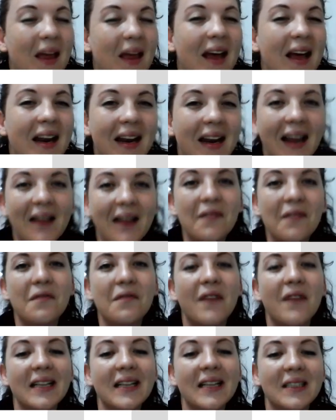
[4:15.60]
An
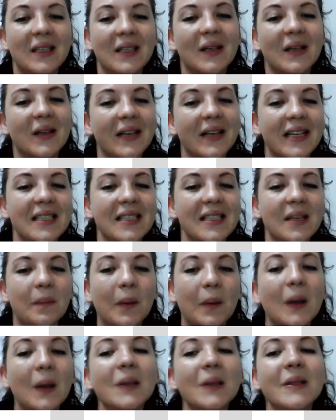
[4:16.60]
inventor is a
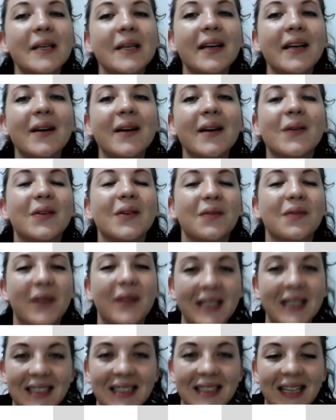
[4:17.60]
person who
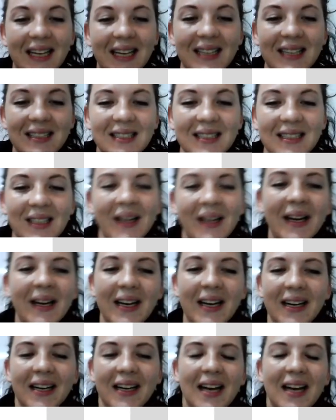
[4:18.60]
invents things. Good.
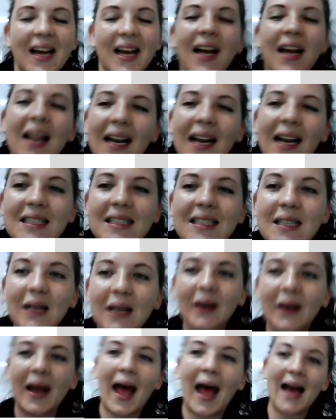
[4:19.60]
Let's
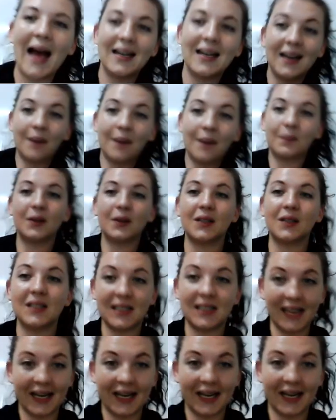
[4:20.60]
look at number
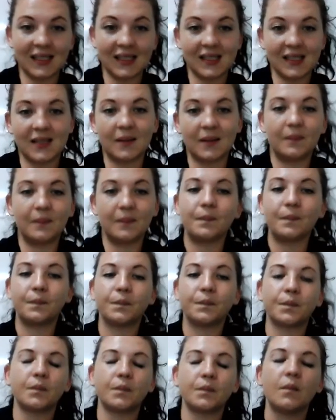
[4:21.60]
6.
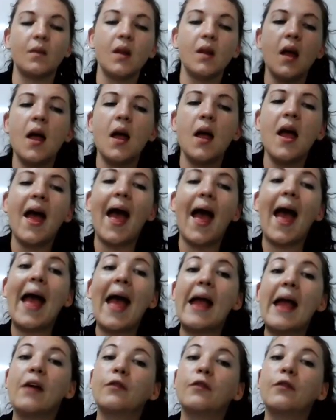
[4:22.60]

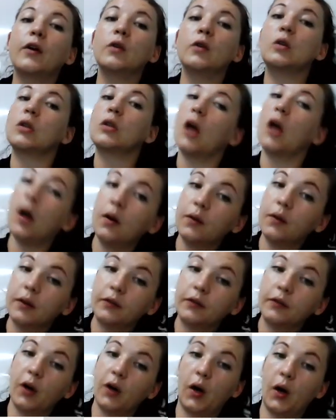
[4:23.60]
A
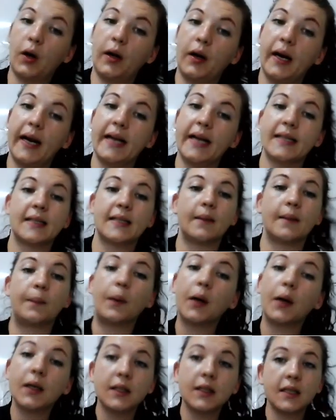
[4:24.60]
photographer is a
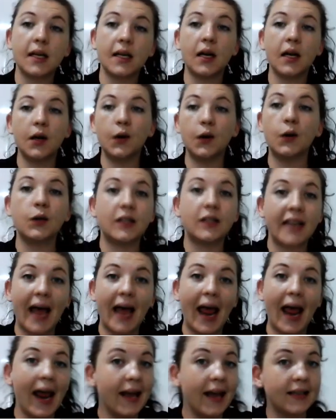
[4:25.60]
person who
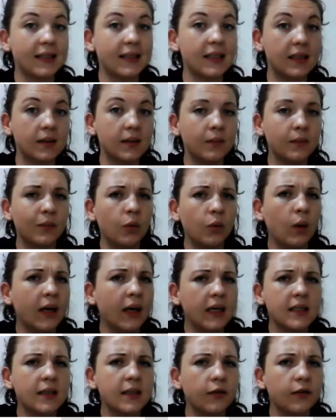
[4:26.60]
takes, what
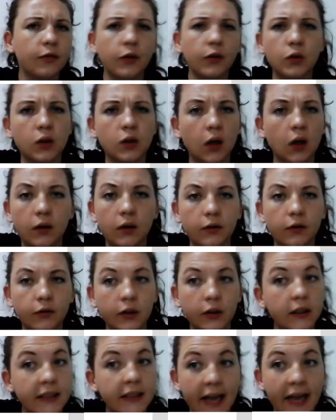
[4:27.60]
does a
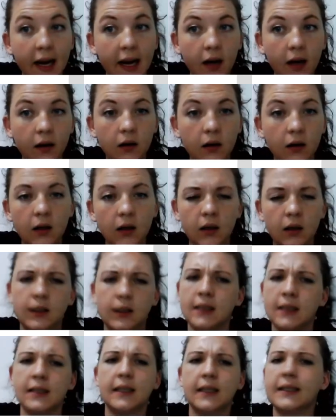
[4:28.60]
photographer take?
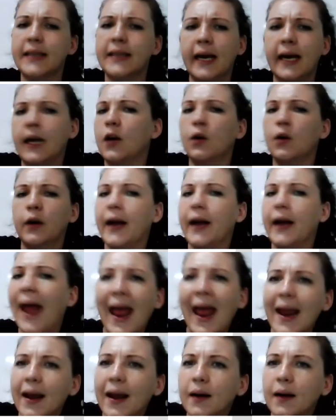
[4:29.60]
Does it take your
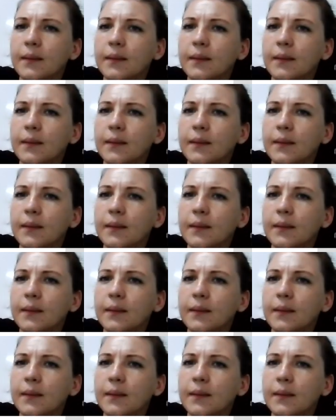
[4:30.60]
cake?